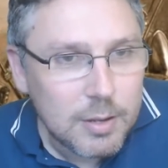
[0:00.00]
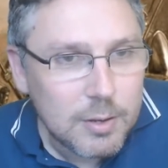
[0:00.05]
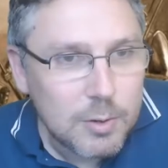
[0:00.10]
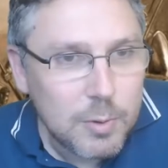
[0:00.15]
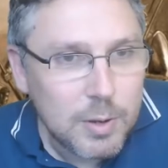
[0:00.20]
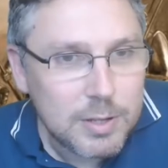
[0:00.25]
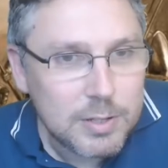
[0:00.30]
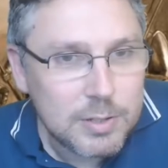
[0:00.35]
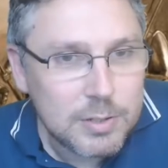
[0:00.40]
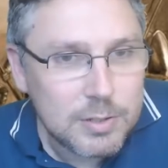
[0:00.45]

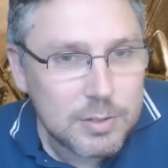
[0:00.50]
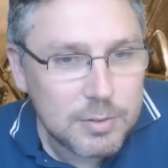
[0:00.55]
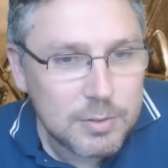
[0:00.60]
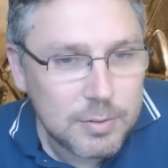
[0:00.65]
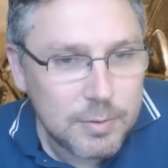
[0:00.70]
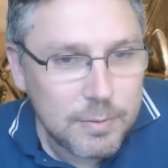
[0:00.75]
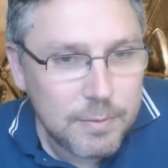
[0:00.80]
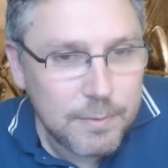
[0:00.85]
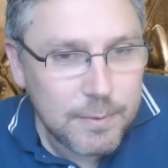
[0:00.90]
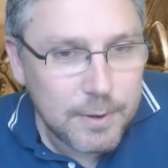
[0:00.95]

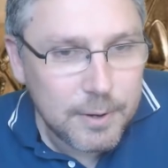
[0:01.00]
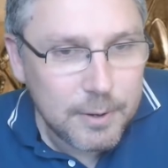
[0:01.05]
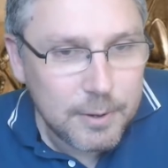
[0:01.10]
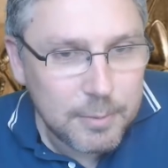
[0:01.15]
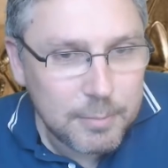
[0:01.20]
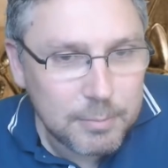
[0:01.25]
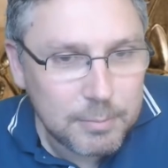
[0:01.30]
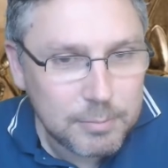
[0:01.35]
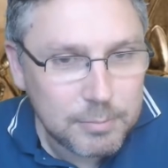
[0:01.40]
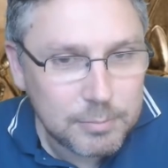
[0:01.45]
question
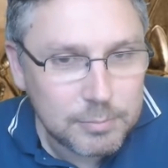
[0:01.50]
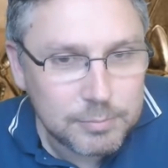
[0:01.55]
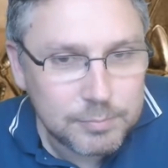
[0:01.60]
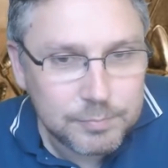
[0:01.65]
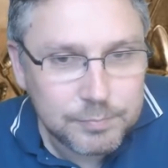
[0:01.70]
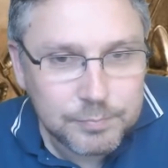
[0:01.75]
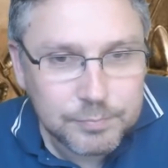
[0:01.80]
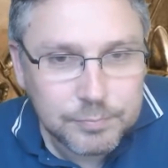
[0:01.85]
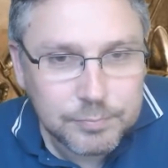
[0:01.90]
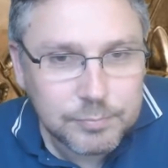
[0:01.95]
from
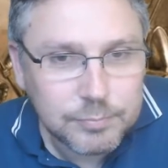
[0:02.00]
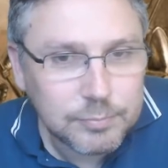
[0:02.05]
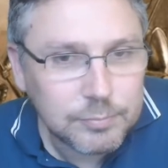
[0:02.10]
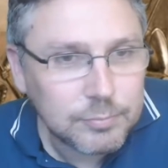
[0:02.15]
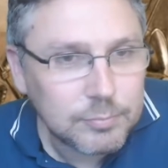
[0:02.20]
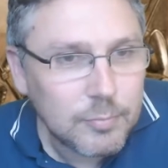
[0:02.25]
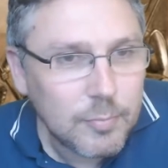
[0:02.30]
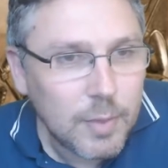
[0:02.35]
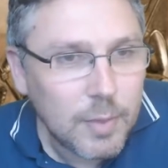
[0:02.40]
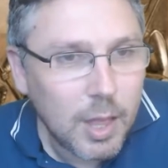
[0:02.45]

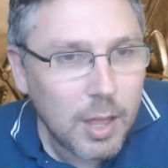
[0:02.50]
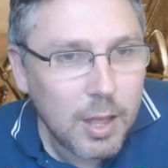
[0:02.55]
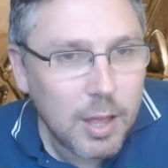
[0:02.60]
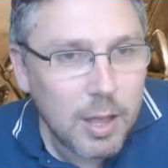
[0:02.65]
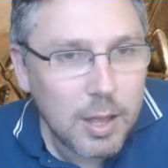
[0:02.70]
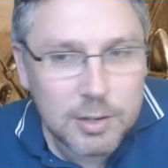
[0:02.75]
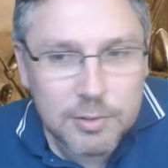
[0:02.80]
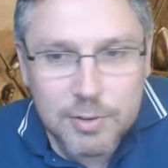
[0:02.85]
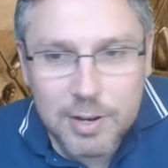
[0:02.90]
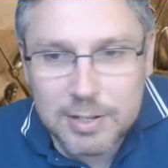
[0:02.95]

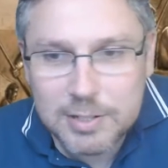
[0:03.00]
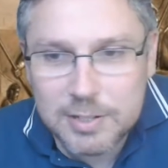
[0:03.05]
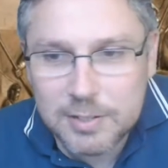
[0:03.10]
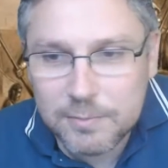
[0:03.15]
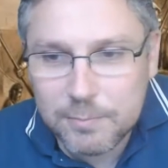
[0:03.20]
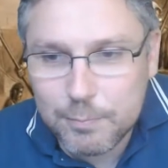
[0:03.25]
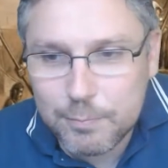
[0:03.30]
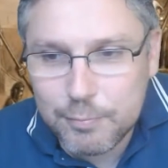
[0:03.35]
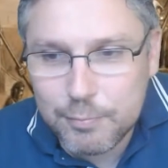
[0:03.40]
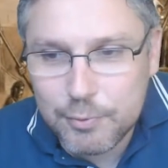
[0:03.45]
uh,
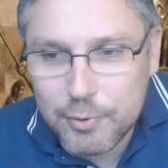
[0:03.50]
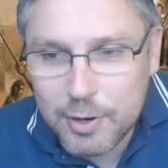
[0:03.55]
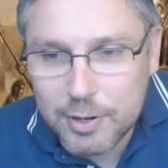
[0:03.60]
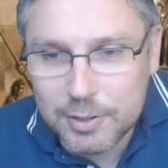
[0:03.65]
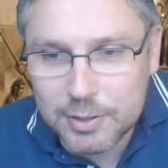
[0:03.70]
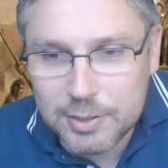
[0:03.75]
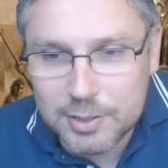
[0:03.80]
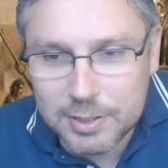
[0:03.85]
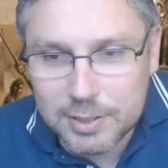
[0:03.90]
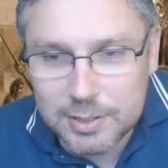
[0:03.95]
Creative
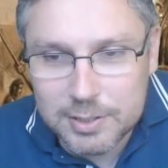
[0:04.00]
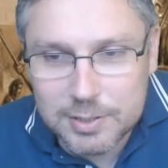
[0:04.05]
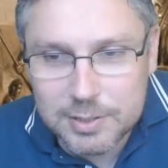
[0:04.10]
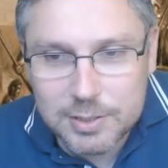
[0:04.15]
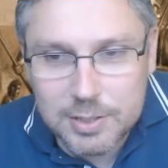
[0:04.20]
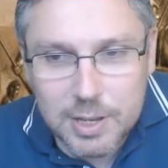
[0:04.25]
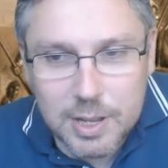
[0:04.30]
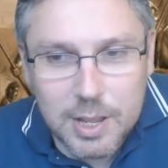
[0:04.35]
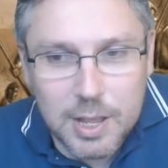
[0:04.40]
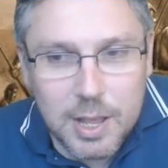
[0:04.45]

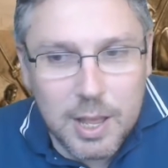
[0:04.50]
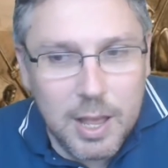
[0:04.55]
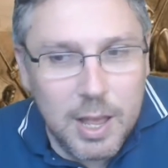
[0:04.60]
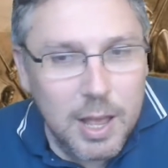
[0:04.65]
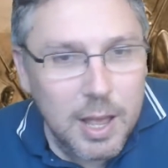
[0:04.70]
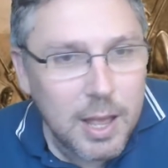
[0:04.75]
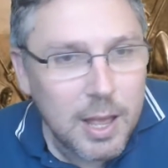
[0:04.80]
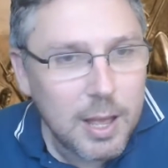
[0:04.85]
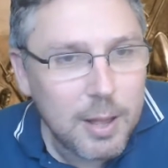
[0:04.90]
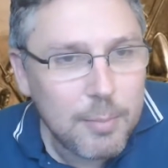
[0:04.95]
Branches.
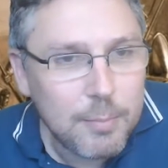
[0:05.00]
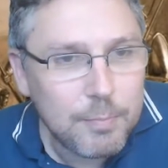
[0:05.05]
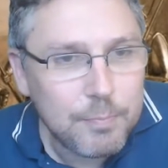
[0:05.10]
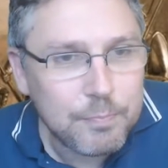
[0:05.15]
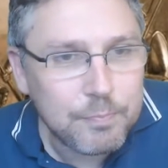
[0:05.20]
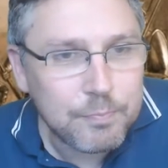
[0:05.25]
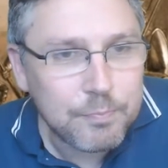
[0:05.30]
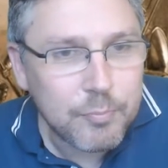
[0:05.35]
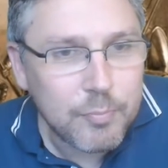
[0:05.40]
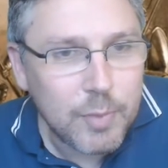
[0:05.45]

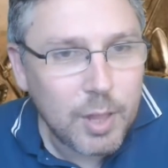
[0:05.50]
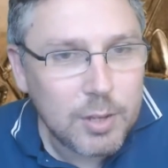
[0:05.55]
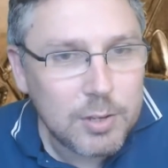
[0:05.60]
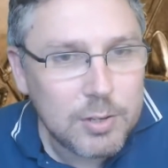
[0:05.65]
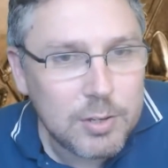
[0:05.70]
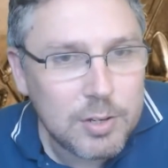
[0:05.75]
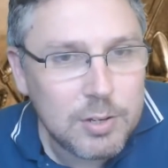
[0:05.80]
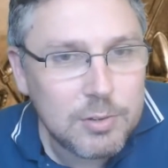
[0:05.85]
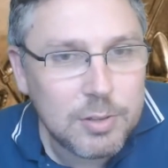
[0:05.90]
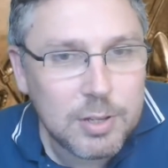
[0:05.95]
Um,
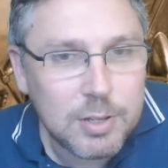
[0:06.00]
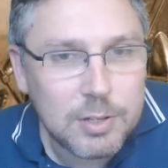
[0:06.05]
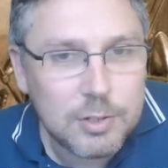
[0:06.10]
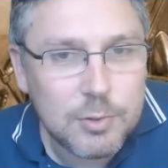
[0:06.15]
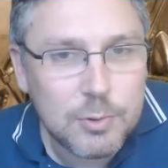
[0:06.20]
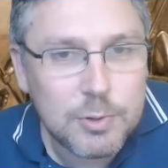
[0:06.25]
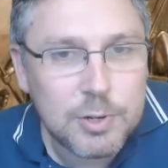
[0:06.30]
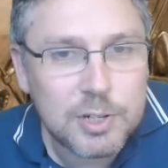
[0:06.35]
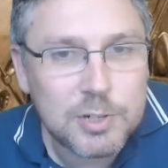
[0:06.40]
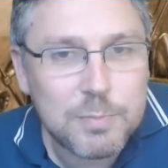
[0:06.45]
do you think
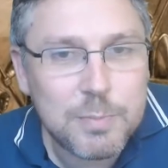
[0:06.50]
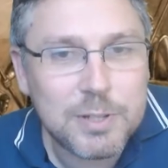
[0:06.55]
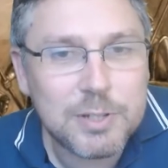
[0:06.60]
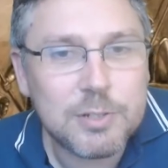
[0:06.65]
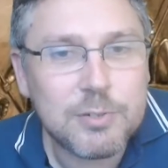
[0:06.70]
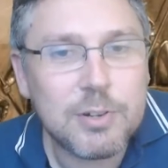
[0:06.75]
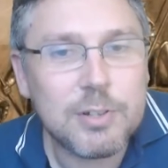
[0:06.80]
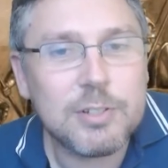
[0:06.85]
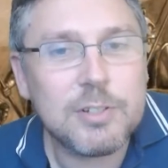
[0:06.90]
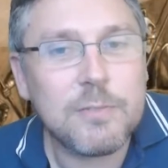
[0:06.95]
Dornish
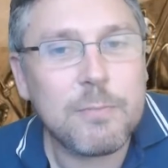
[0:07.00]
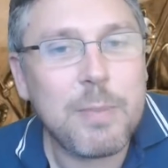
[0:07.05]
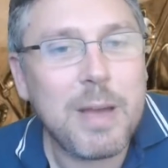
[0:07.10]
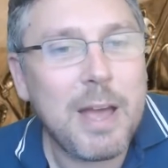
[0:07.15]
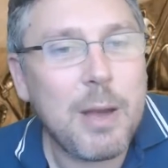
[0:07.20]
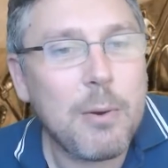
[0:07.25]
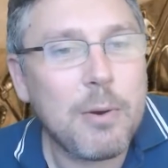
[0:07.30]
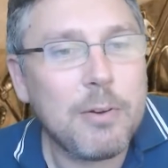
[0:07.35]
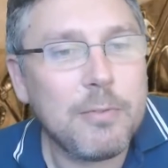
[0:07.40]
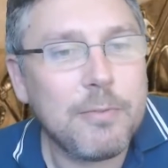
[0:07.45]
mistrust of
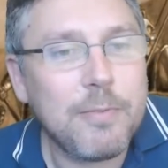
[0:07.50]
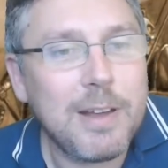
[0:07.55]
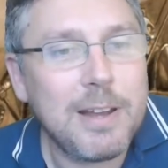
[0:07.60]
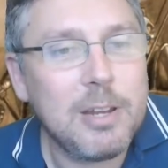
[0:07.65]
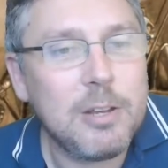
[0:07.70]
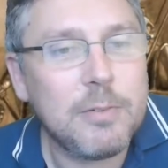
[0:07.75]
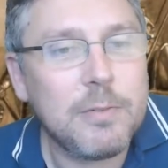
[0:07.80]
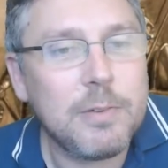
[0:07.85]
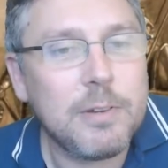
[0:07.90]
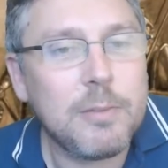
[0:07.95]
power and
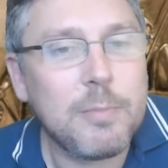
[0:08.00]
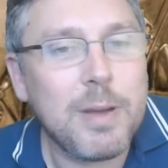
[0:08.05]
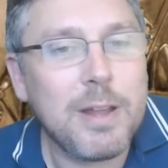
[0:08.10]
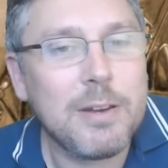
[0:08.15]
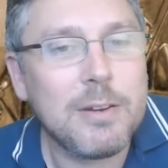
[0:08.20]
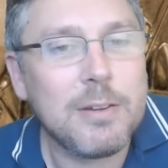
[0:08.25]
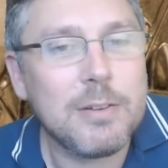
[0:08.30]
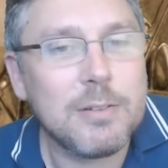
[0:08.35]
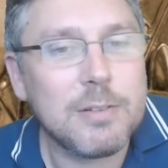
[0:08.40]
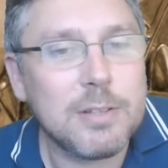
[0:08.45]
value of
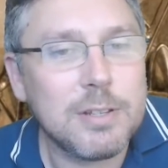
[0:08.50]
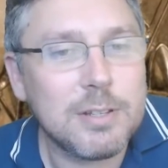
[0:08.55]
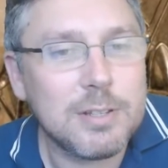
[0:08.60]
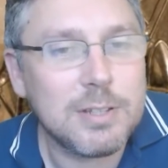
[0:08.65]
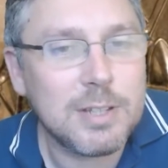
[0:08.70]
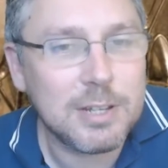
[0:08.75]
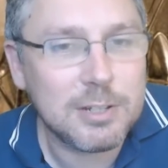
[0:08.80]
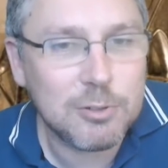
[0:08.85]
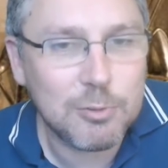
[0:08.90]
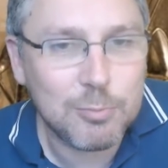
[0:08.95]
independence in
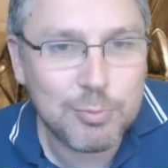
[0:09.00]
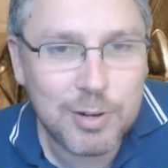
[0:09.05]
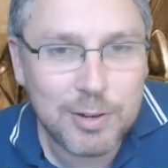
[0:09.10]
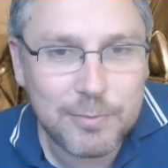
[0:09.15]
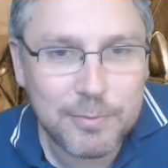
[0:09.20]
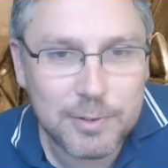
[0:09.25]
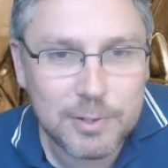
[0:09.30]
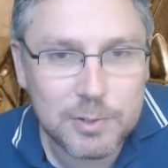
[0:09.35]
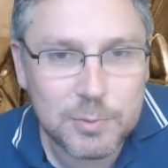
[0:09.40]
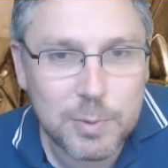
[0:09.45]
sexual
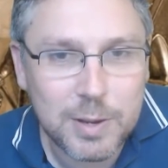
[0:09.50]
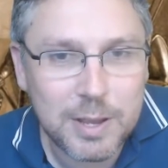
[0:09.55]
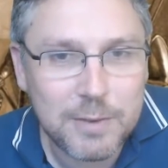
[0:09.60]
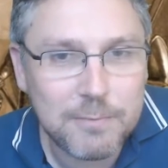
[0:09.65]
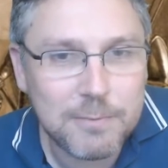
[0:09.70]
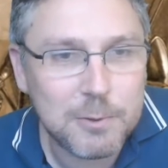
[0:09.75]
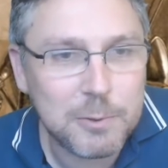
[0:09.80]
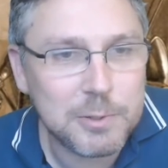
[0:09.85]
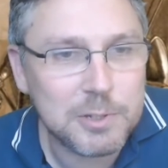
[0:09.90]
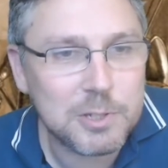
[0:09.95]
preference were
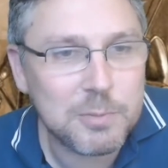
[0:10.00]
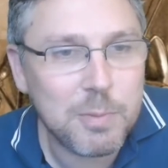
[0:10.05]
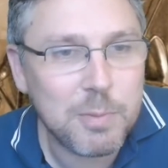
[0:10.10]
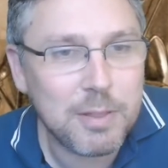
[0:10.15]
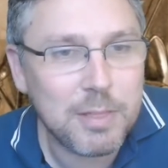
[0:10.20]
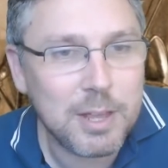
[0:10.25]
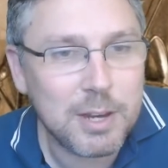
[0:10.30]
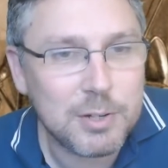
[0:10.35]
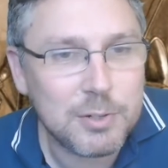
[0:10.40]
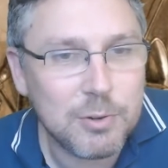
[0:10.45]
influenced by
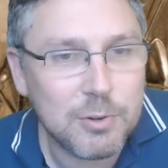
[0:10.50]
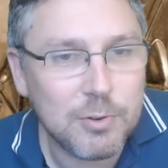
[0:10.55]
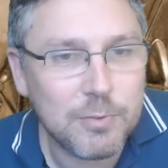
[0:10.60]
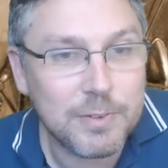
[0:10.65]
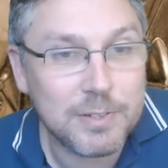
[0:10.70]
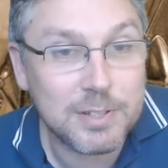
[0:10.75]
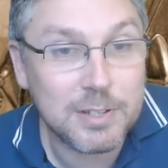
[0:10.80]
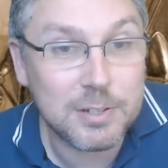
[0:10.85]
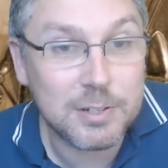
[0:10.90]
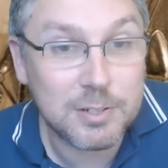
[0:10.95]
their short
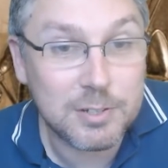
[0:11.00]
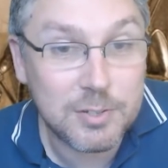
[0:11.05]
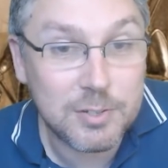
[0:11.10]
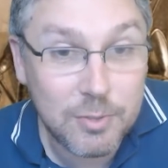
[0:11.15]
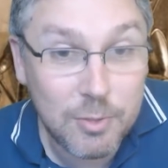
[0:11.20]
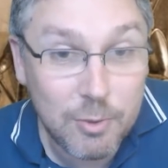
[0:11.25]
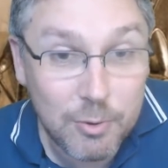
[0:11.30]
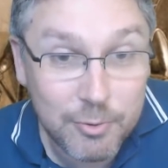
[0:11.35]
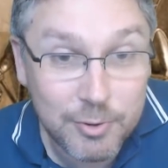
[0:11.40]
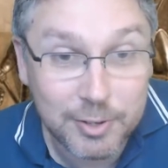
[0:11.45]
visit to
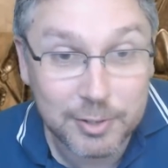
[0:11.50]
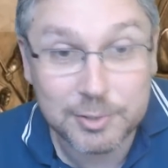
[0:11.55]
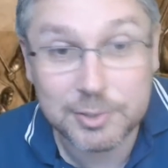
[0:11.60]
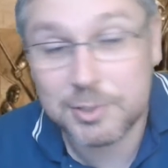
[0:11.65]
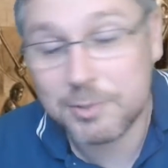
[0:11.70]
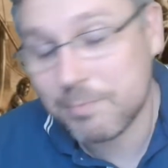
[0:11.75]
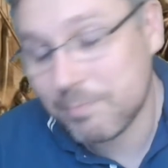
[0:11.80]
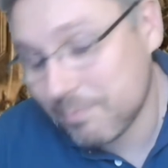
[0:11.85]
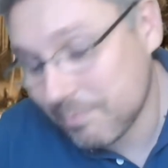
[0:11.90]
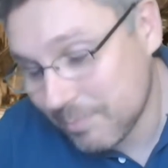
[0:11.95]

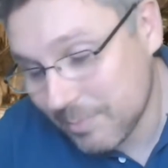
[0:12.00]
Thorios,